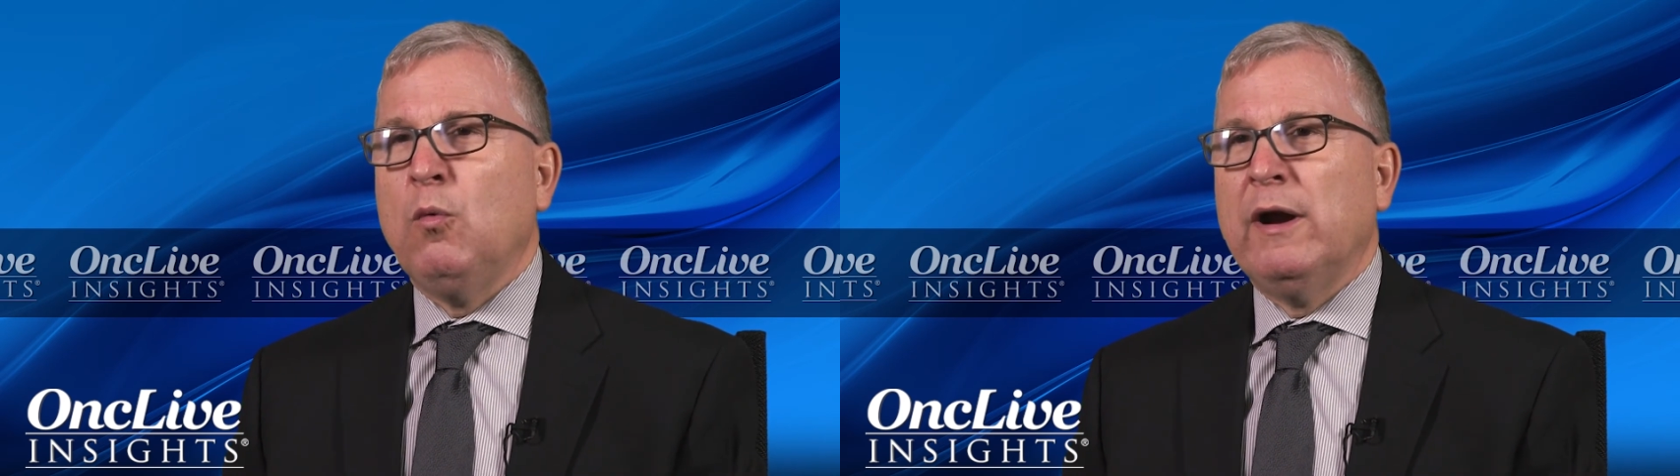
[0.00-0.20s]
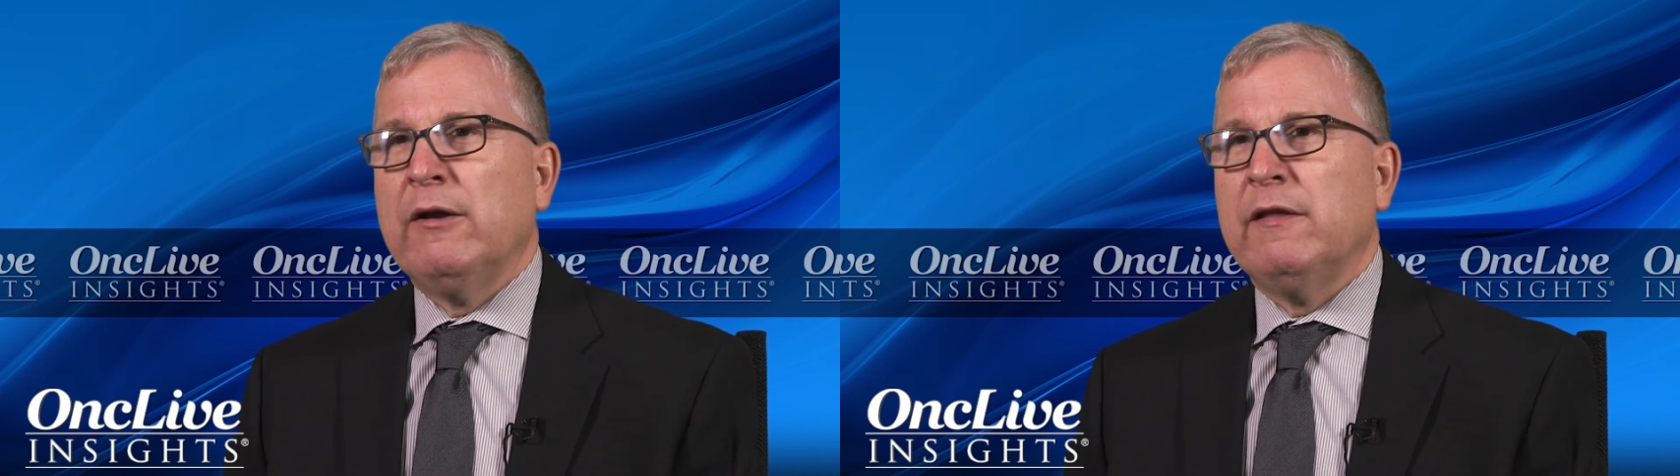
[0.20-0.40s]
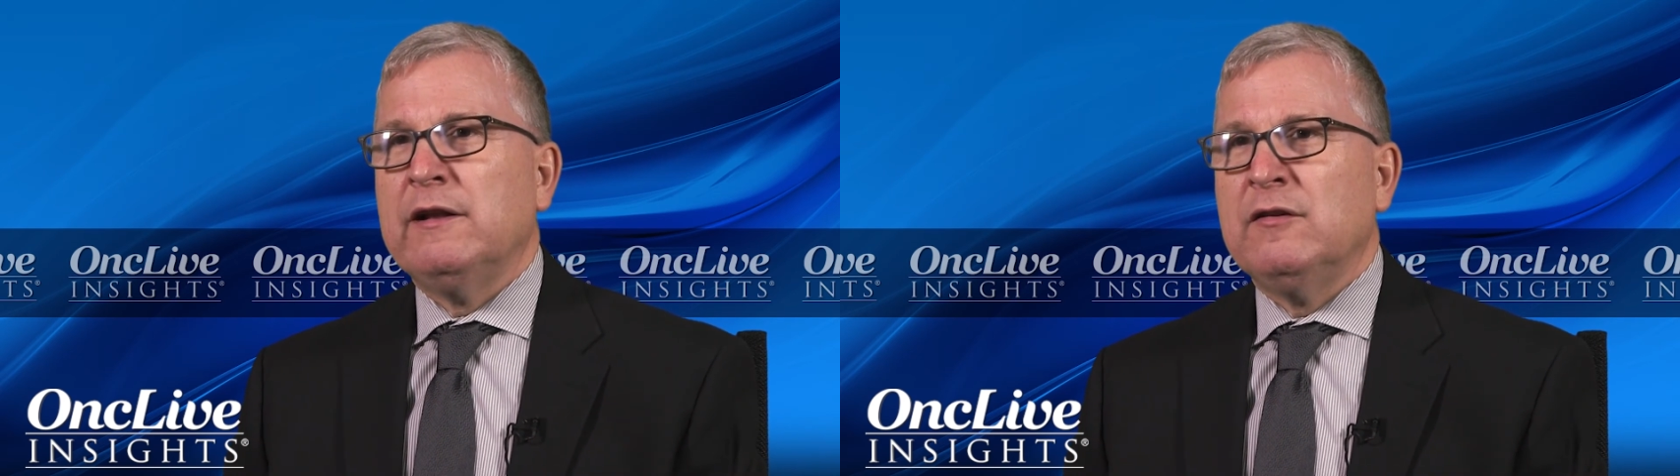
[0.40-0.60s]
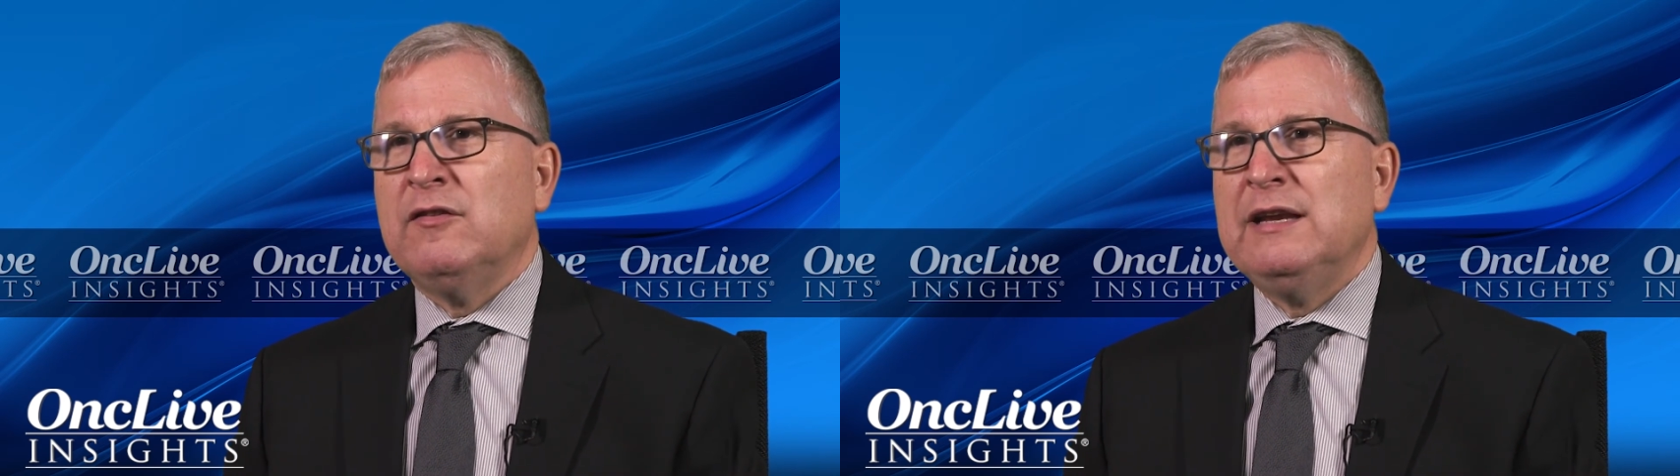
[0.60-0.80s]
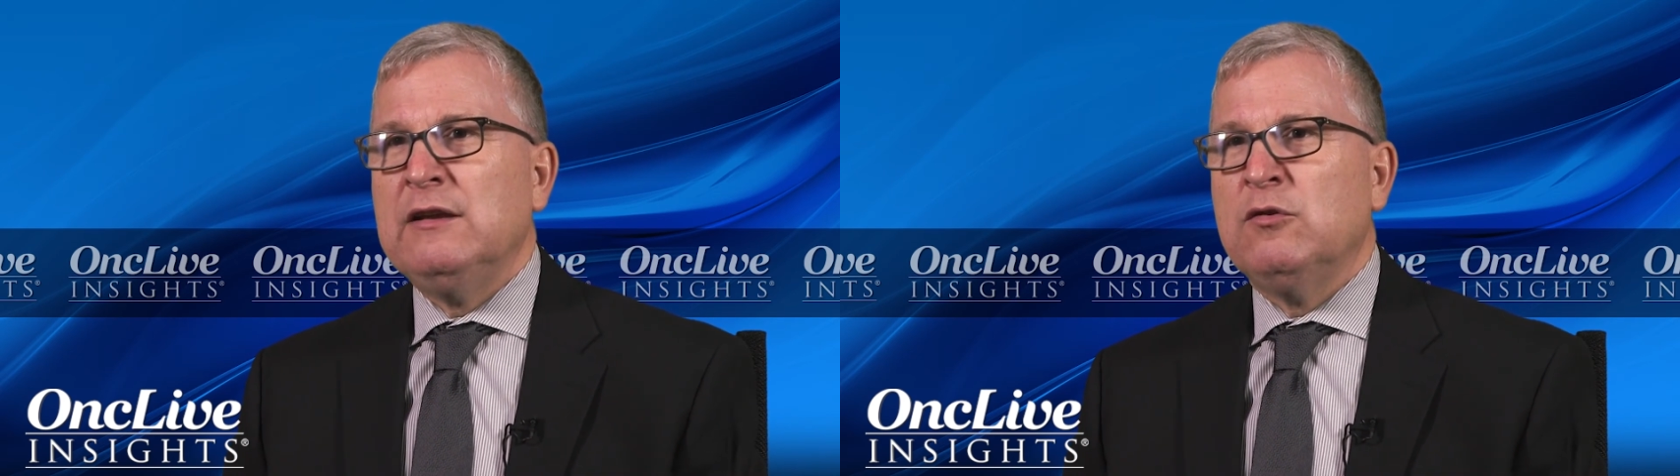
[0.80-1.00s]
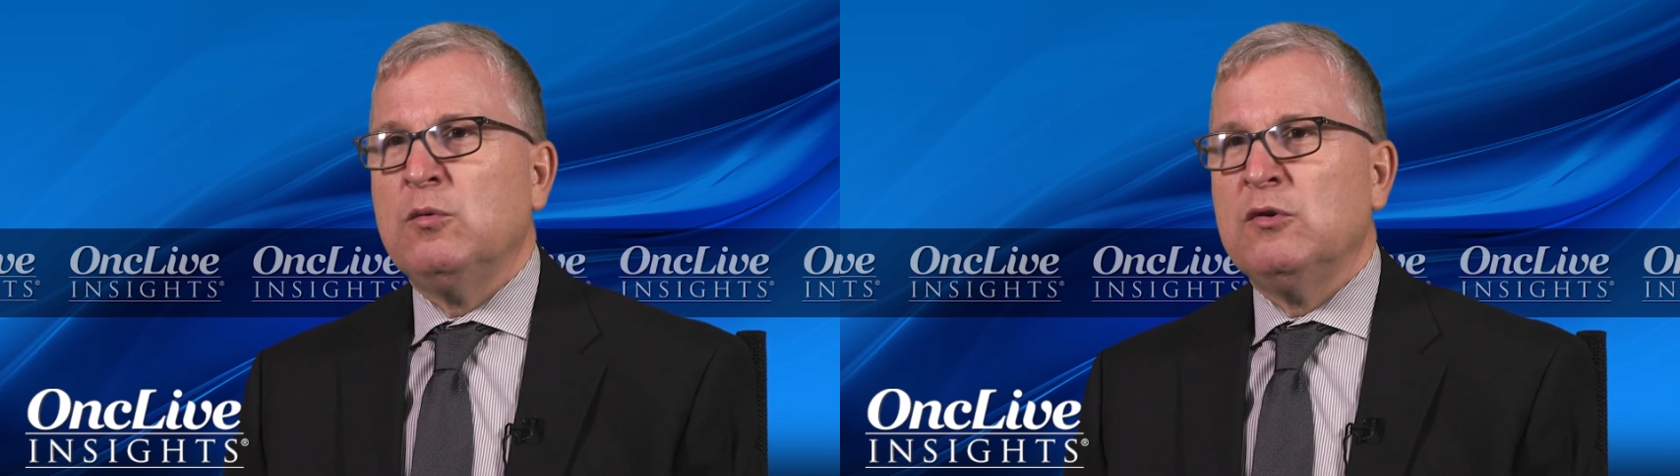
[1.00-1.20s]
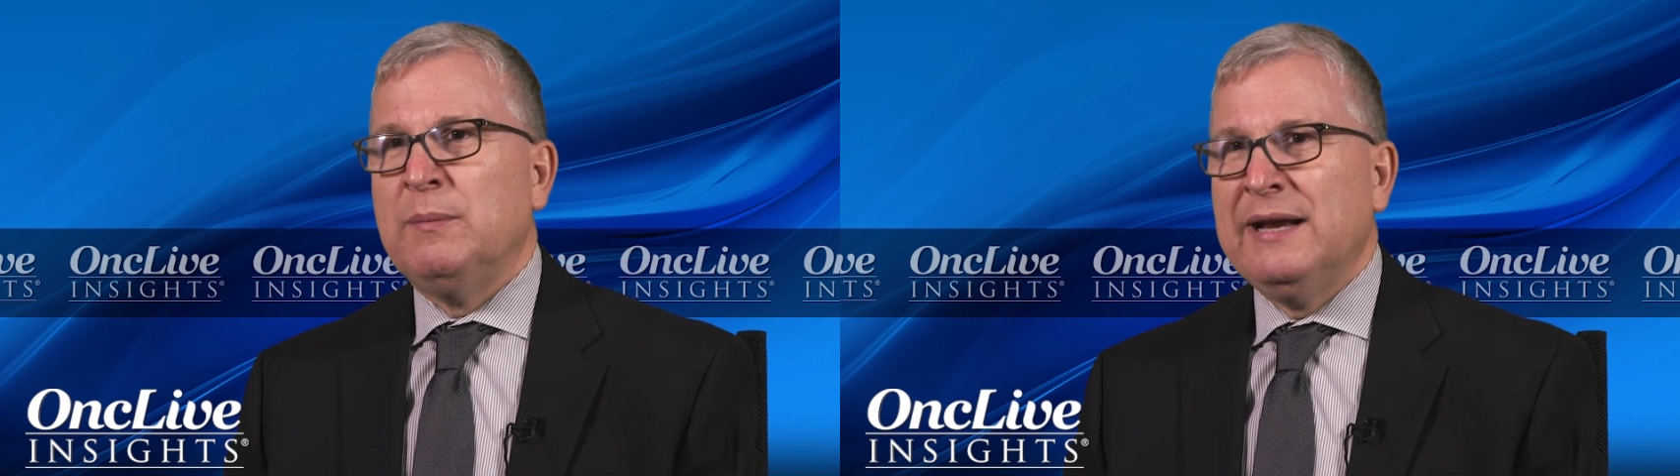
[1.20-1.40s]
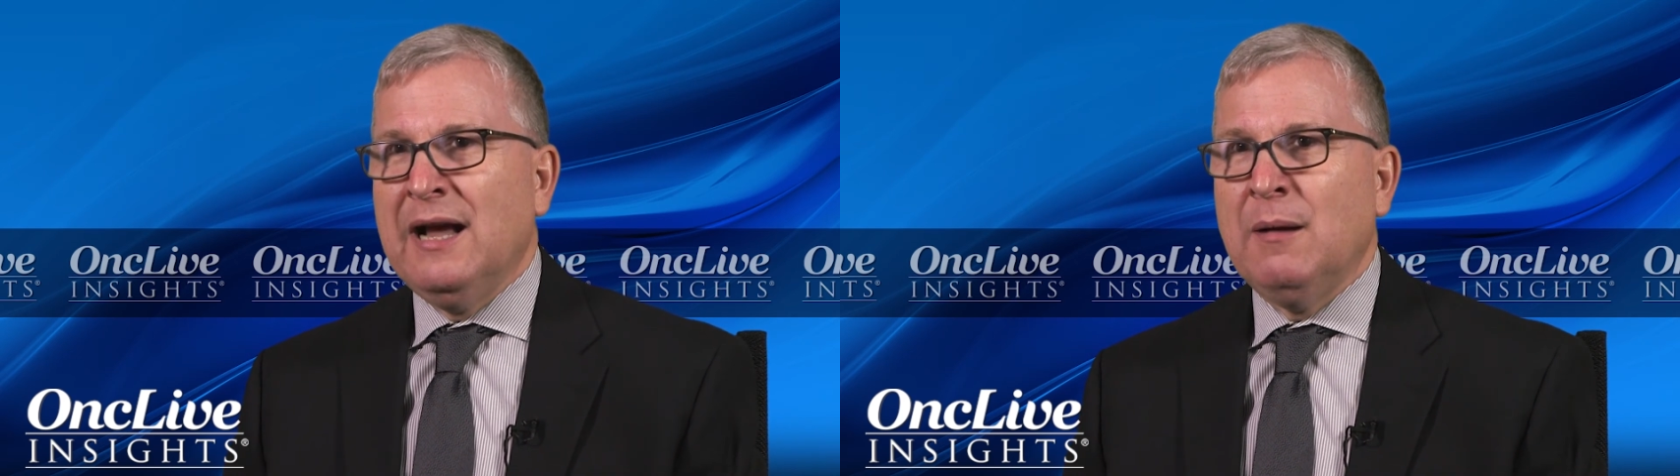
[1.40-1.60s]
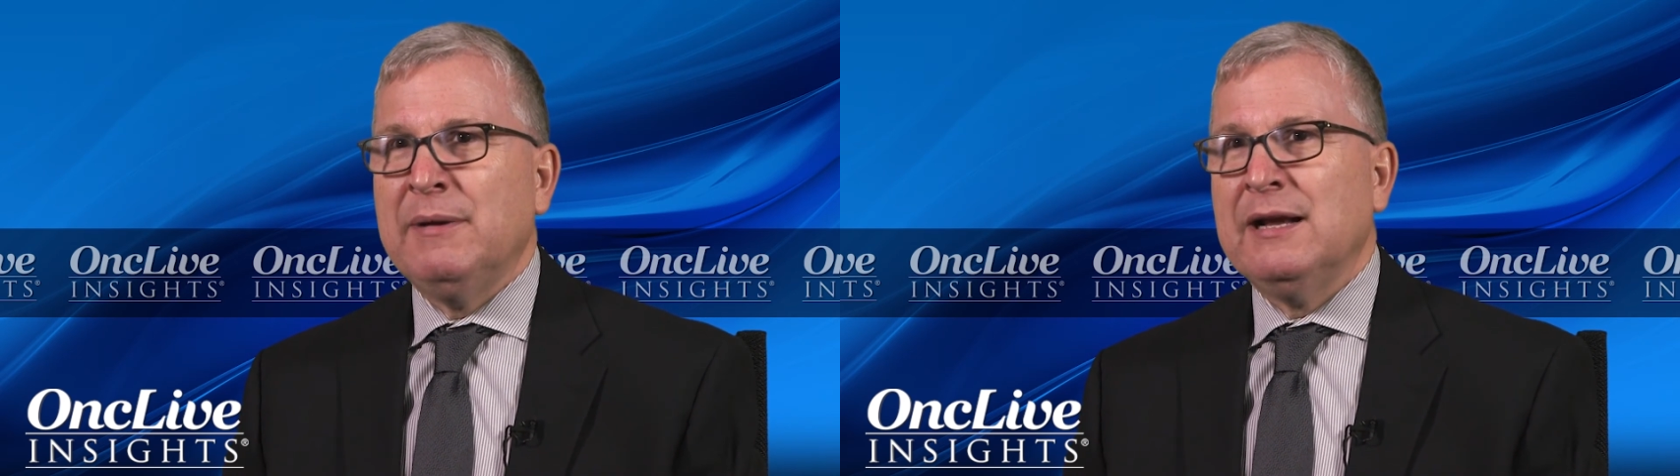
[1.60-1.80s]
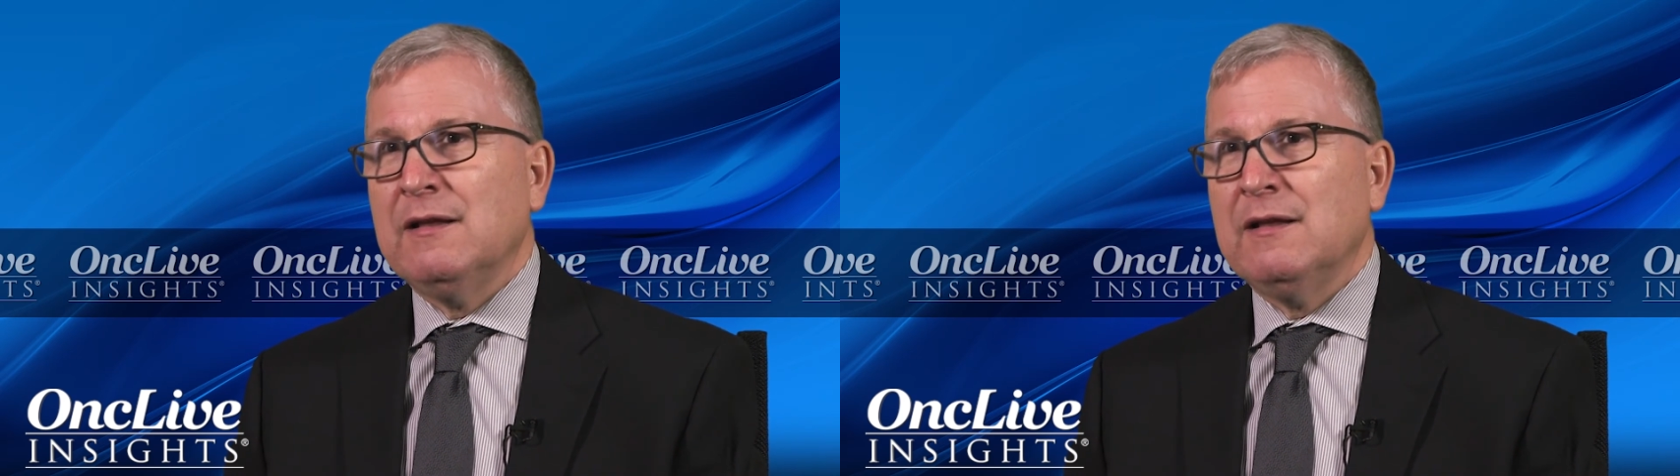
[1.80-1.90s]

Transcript: where the disease was becoming